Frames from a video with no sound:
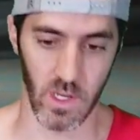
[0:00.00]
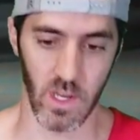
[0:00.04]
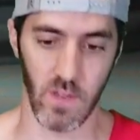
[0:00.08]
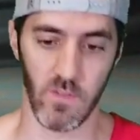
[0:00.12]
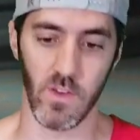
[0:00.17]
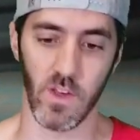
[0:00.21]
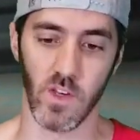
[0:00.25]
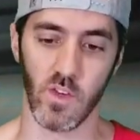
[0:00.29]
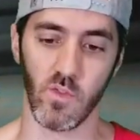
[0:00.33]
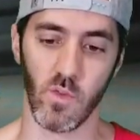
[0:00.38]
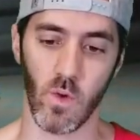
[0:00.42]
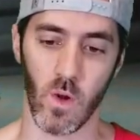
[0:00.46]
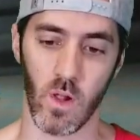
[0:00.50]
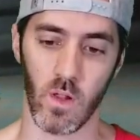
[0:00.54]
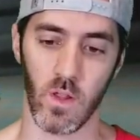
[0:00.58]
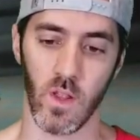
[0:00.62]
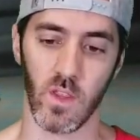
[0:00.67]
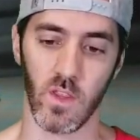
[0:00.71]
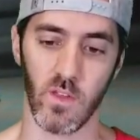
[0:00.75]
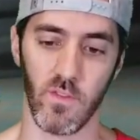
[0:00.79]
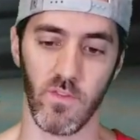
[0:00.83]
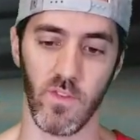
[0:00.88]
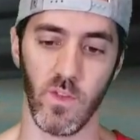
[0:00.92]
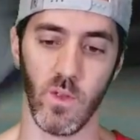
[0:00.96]
If you dwell on
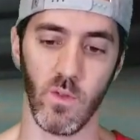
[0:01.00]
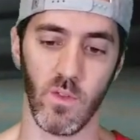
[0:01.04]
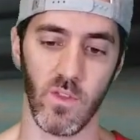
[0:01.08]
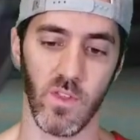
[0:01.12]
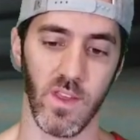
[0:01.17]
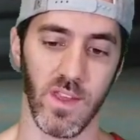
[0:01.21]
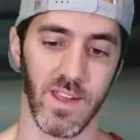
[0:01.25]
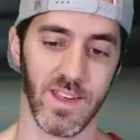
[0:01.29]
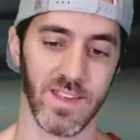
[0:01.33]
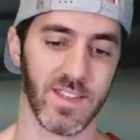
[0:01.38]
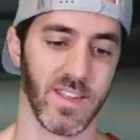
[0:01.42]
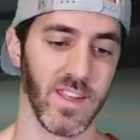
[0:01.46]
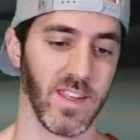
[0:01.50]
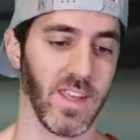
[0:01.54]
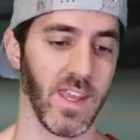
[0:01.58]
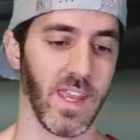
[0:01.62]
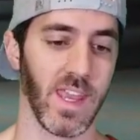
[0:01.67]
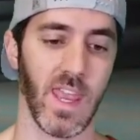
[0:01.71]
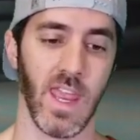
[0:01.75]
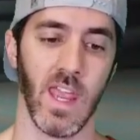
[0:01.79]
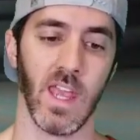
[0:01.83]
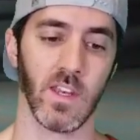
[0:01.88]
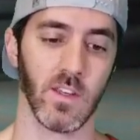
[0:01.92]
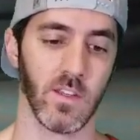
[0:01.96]
the few things that you
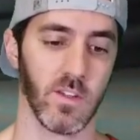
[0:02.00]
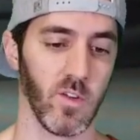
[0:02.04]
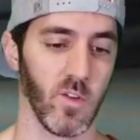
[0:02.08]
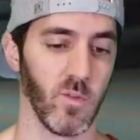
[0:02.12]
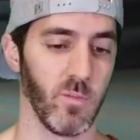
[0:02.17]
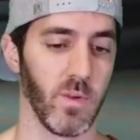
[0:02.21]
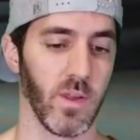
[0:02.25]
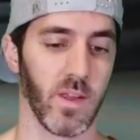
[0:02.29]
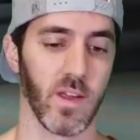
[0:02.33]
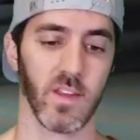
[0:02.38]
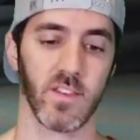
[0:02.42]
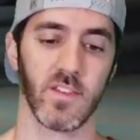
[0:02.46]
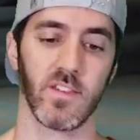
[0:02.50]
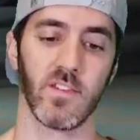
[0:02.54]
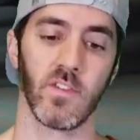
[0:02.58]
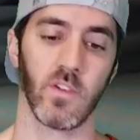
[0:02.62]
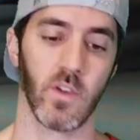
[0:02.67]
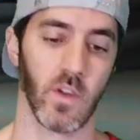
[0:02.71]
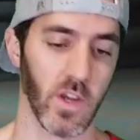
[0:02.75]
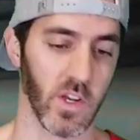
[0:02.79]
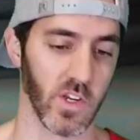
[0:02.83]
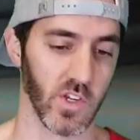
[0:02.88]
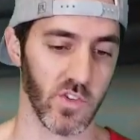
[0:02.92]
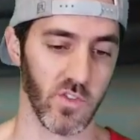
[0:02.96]
can't do because of
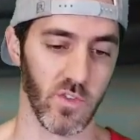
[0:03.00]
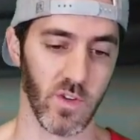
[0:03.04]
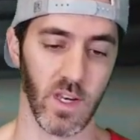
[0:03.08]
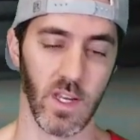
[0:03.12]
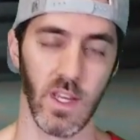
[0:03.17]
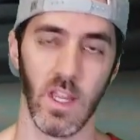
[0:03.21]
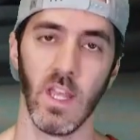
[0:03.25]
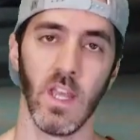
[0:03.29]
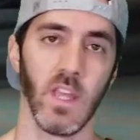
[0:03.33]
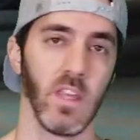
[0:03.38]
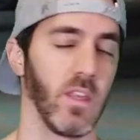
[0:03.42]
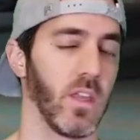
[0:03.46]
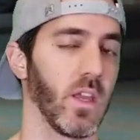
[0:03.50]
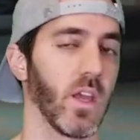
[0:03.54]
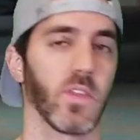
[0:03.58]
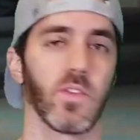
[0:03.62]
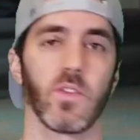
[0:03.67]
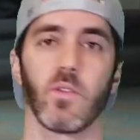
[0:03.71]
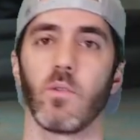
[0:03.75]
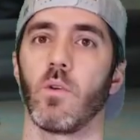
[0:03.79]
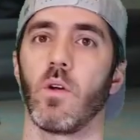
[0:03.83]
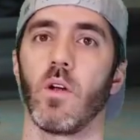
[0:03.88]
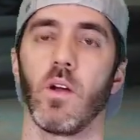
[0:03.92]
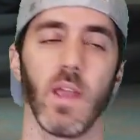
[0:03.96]
your injury, you got
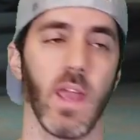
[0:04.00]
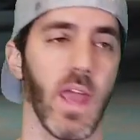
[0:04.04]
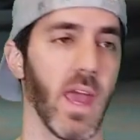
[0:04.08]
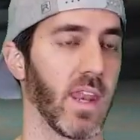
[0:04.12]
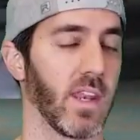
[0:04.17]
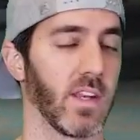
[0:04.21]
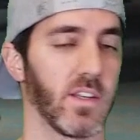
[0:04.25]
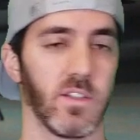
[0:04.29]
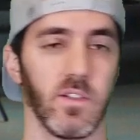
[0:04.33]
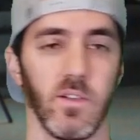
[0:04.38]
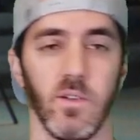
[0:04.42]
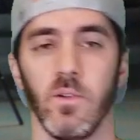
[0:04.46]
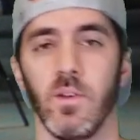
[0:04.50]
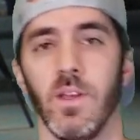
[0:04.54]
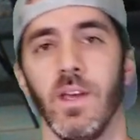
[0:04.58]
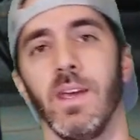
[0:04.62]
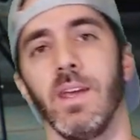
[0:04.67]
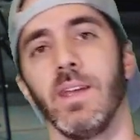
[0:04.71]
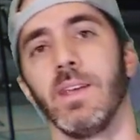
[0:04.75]
the wrong attitude.